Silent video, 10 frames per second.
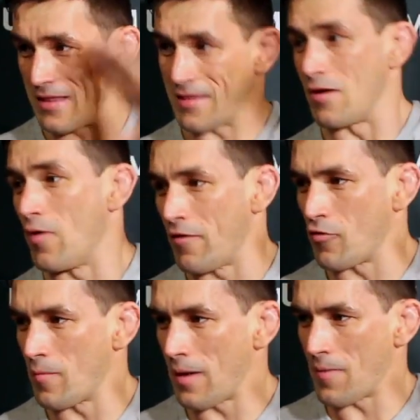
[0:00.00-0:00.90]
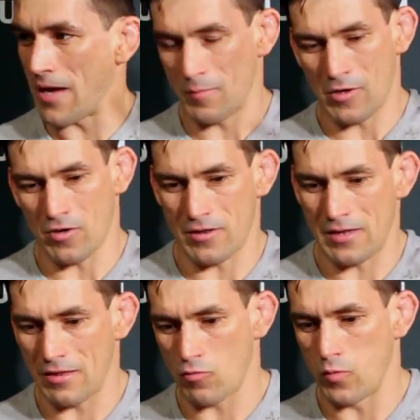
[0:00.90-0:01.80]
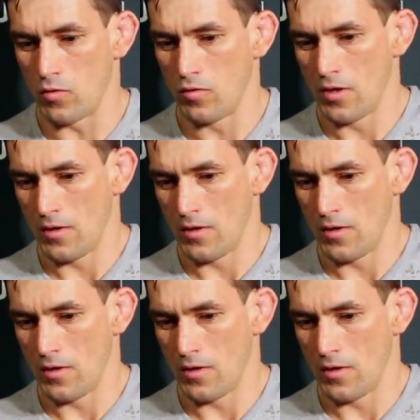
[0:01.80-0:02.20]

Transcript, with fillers: this away from my mind because this will